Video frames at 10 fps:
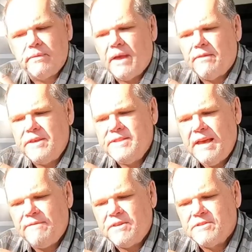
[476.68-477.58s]
Now these
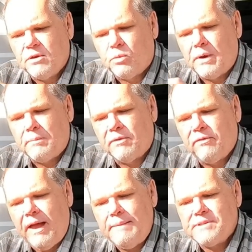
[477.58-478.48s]
have these little rubber
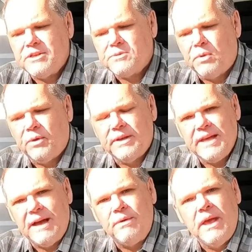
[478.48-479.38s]
flaps, I just pull
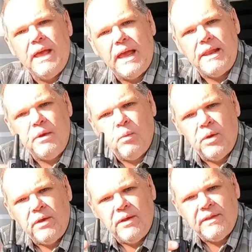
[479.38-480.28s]
it down, and it will